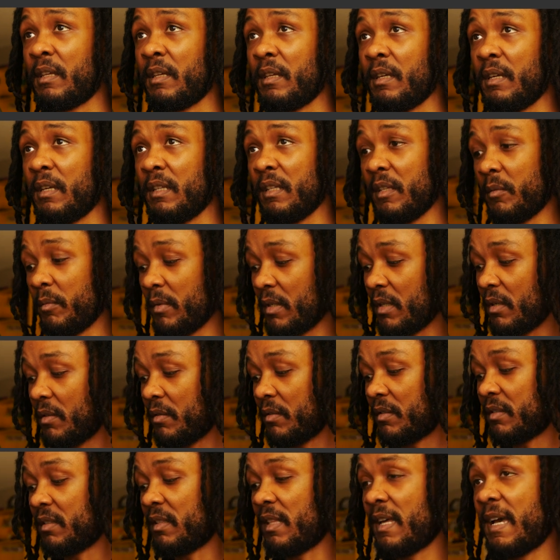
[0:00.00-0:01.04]
And then we're going to
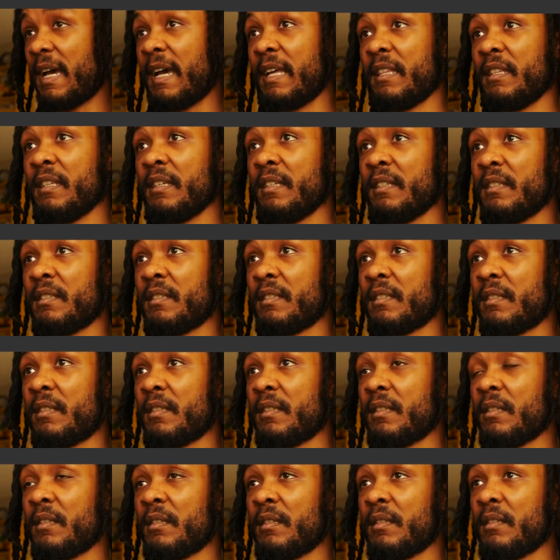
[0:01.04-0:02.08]
slide this
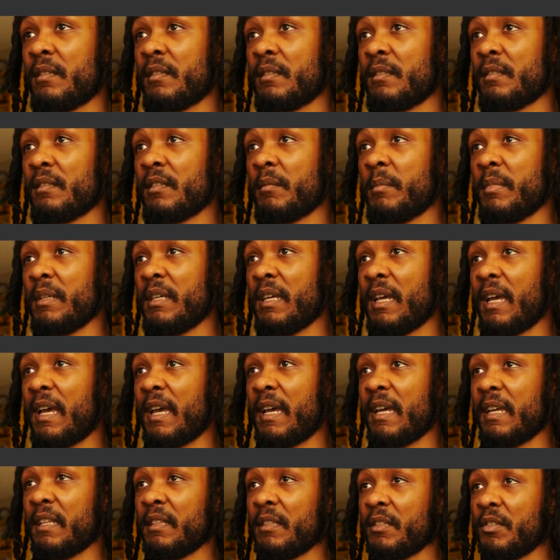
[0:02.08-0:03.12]
to
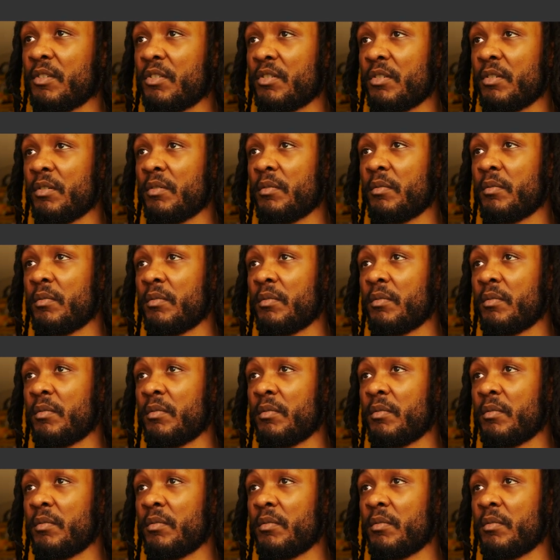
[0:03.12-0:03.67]
behind the shoe.